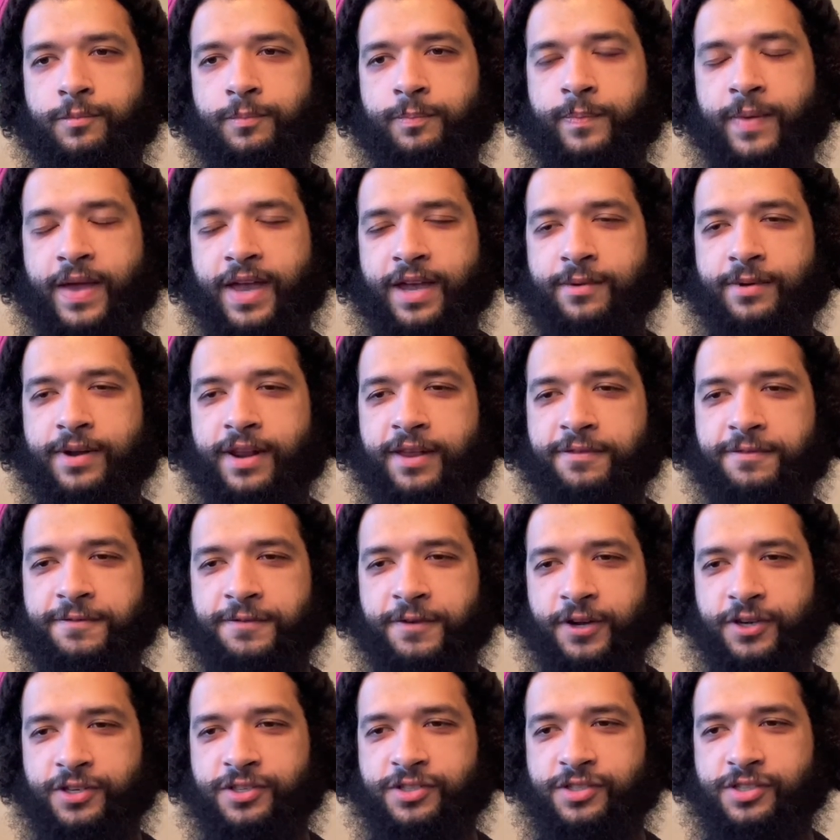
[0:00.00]
back when I
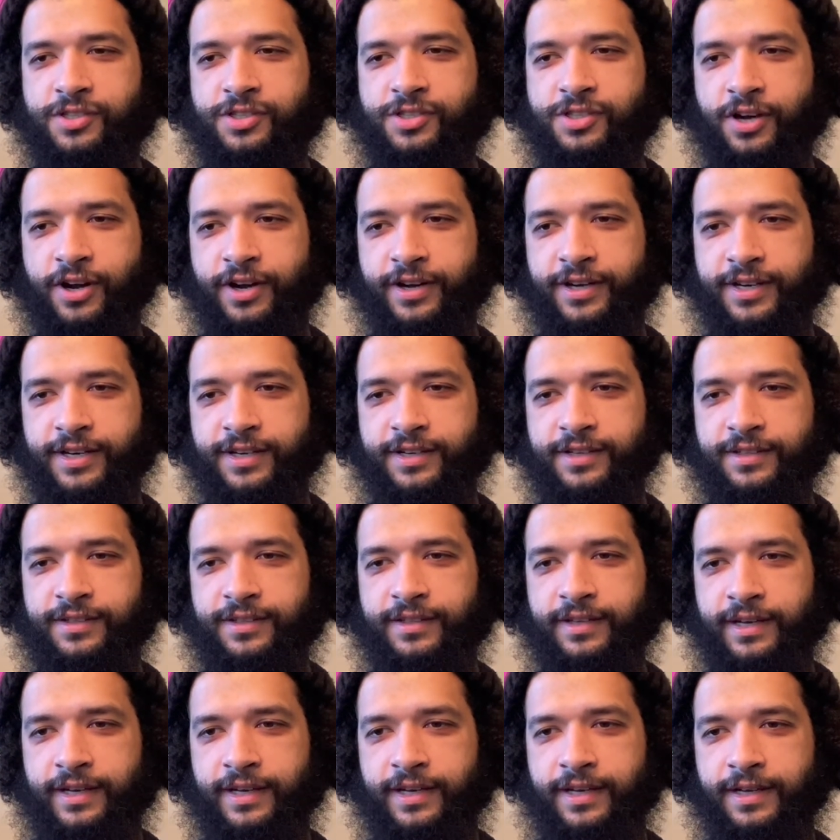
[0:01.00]
first started
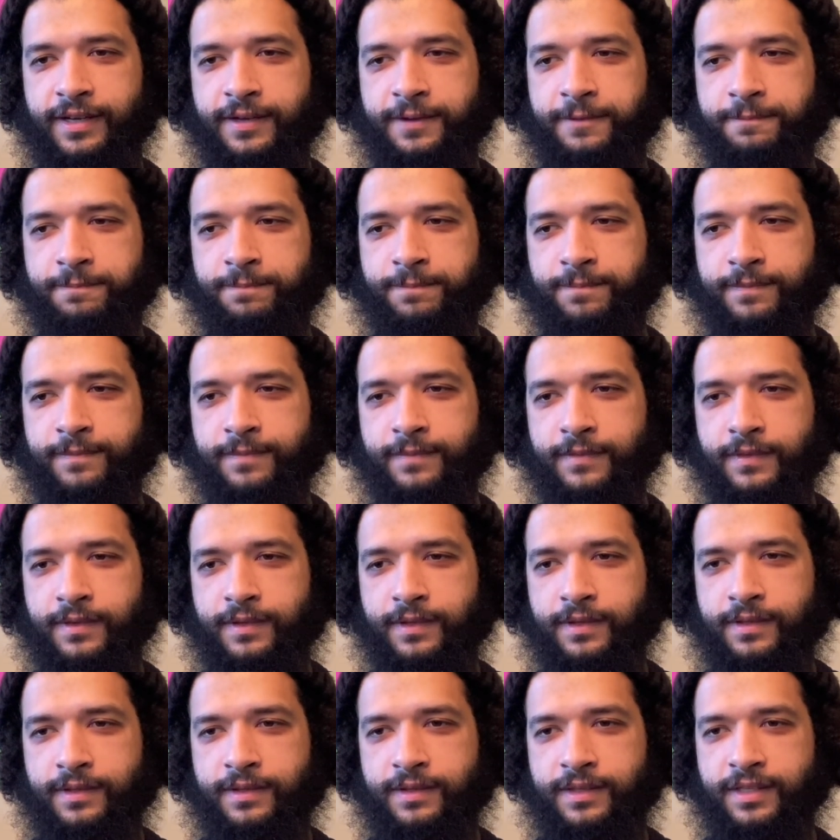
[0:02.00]

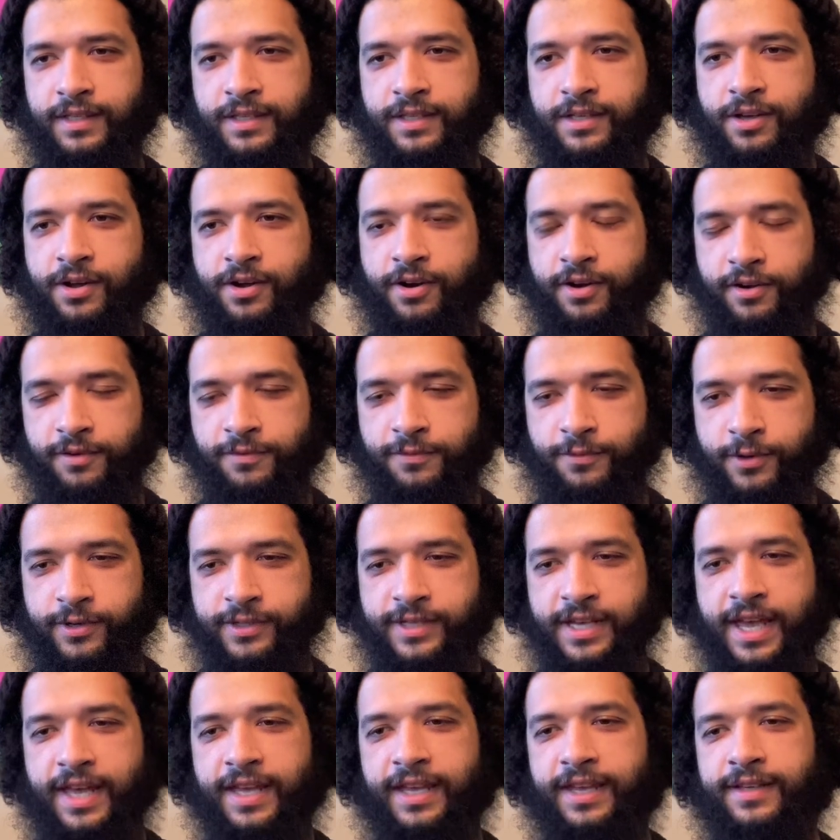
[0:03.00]
the carnivore
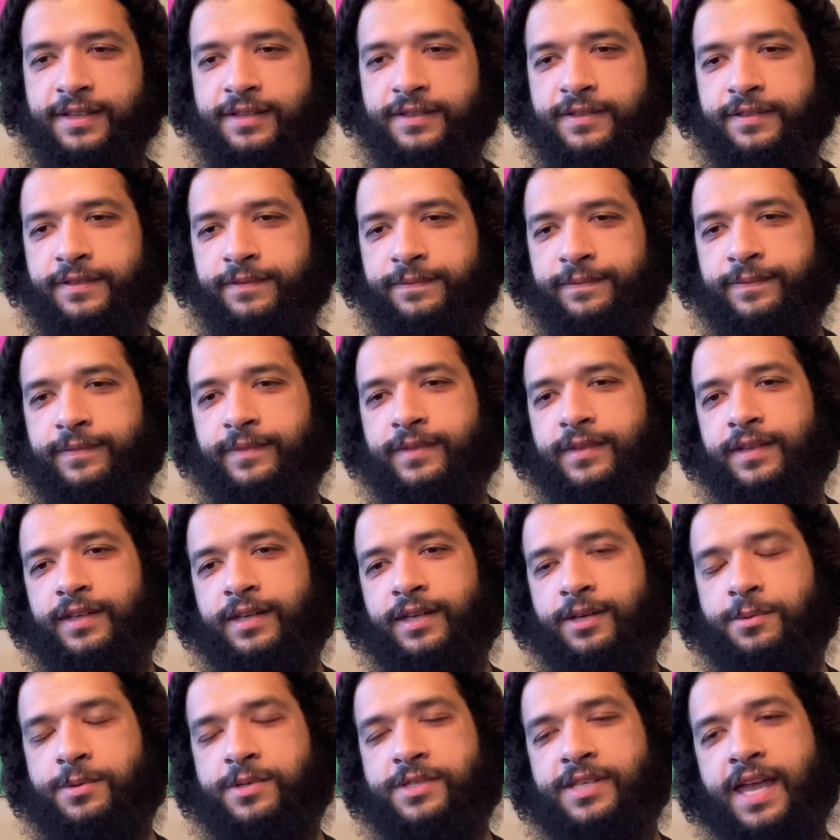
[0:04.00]
diet,
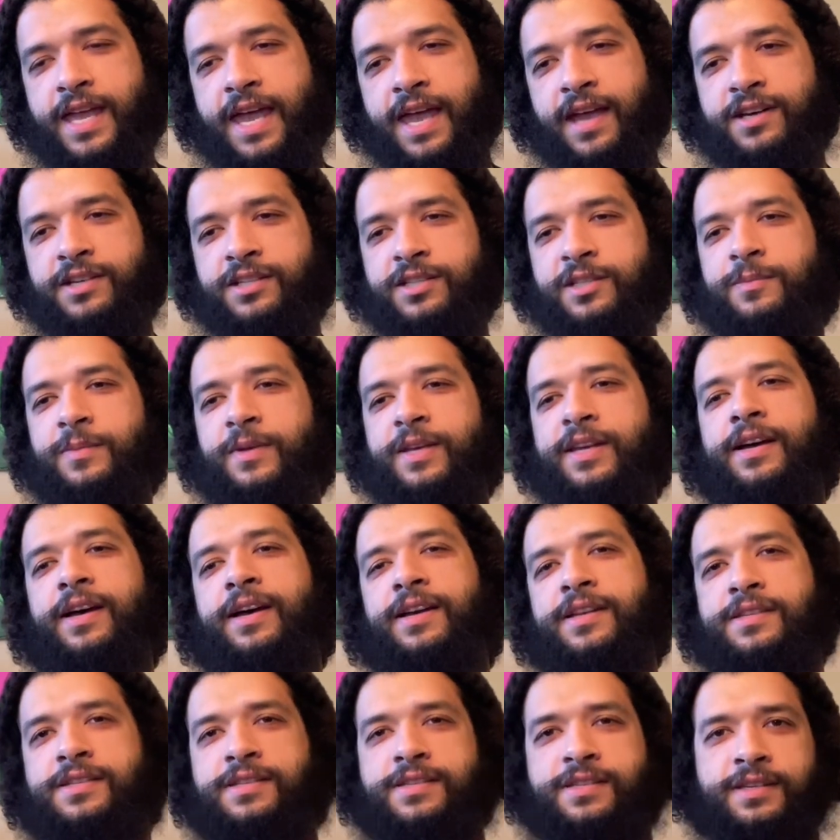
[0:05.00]
it was actually
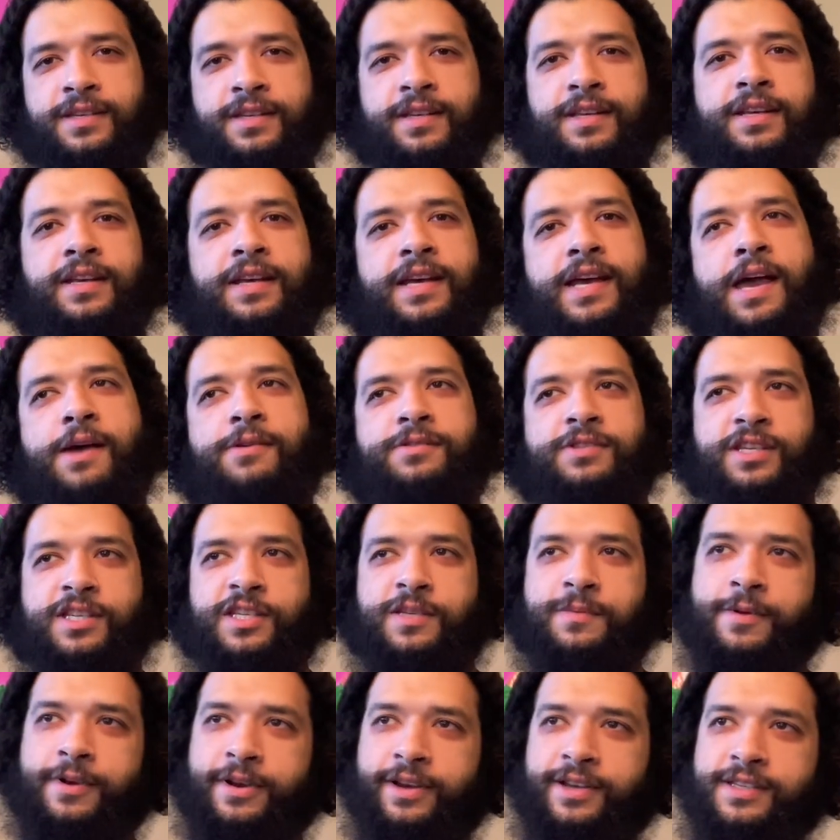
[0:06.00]
because I was
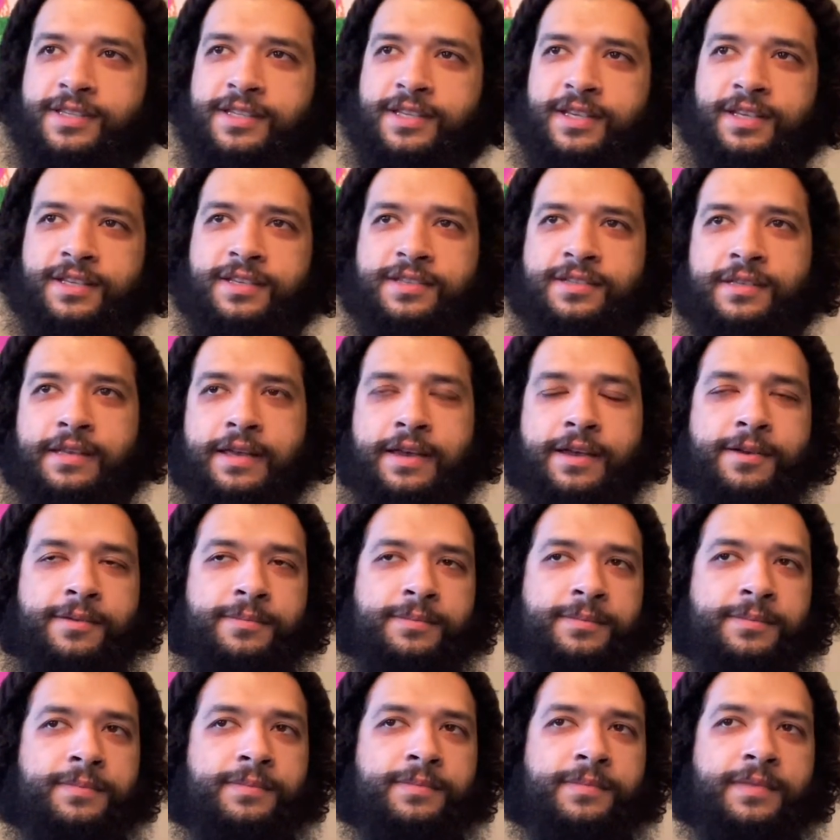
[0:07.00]
experiencing
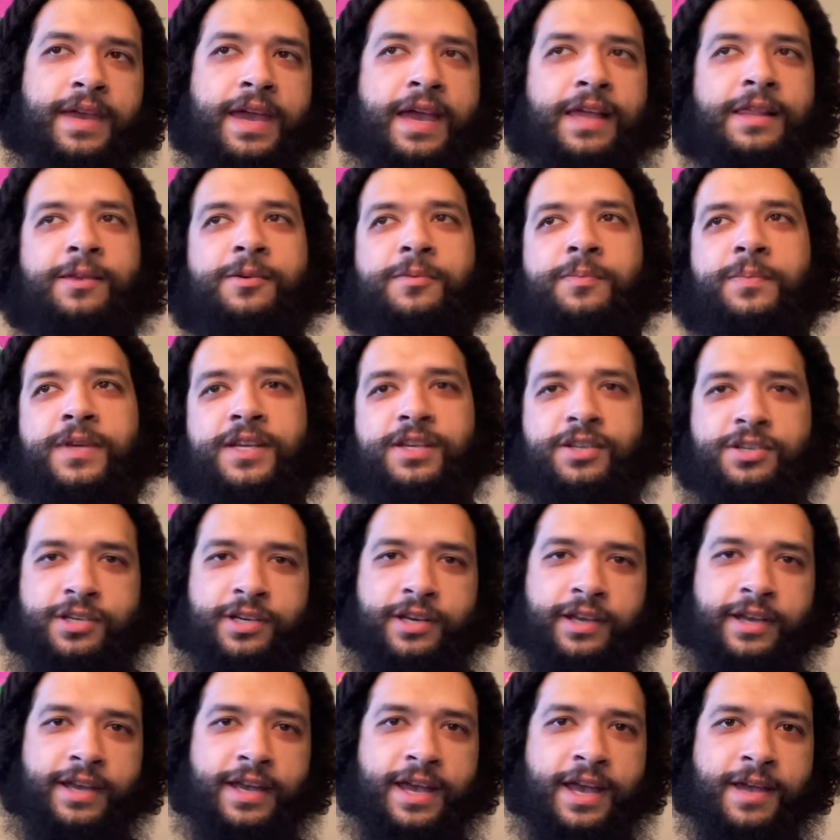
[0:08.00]
some
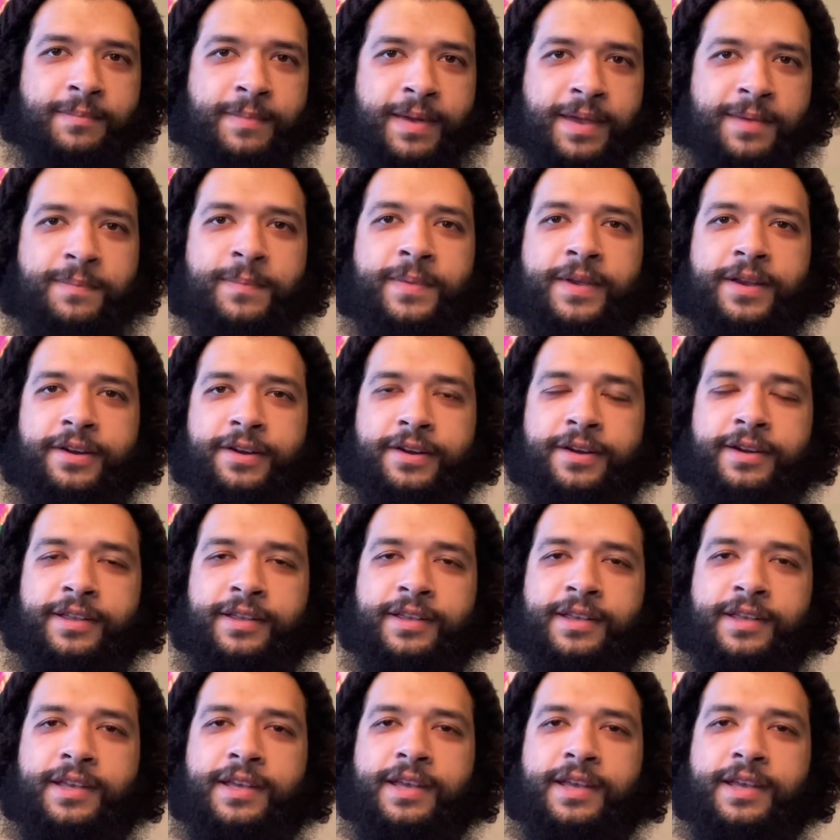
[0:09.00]
alopecia on my beard.